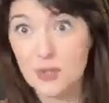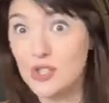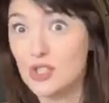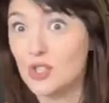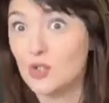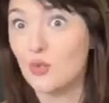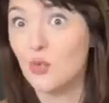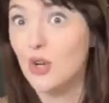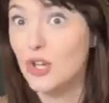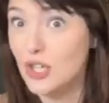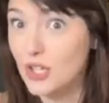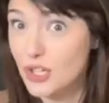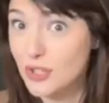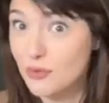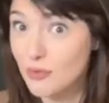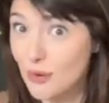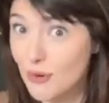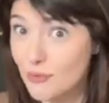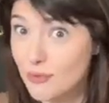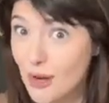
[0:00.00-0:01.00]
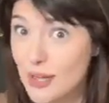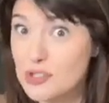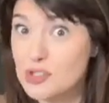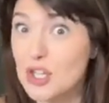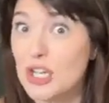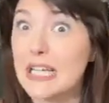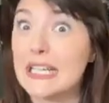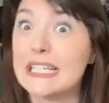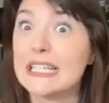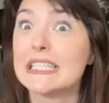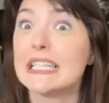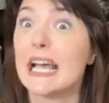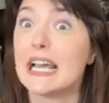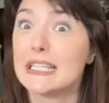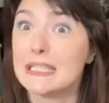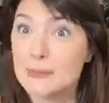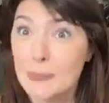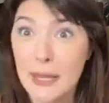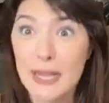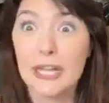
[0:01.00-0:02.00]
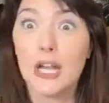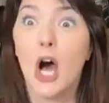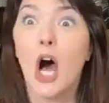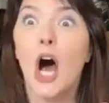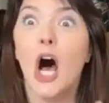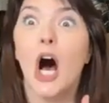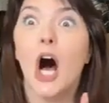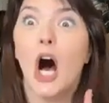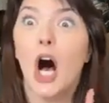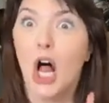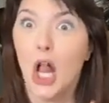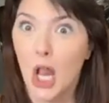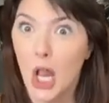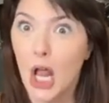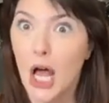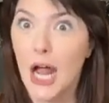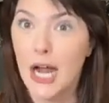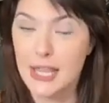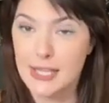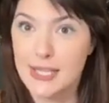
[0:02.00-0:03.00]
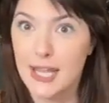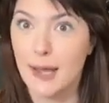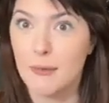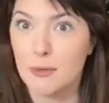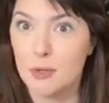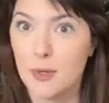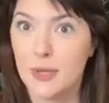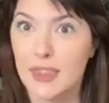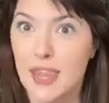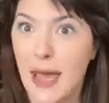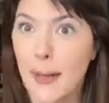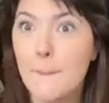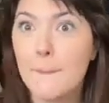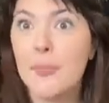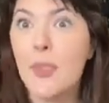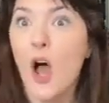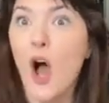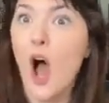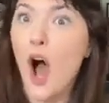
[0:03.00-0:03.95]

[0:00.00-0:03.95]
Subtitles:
which is really refreshing because I spend a lot of time doing that.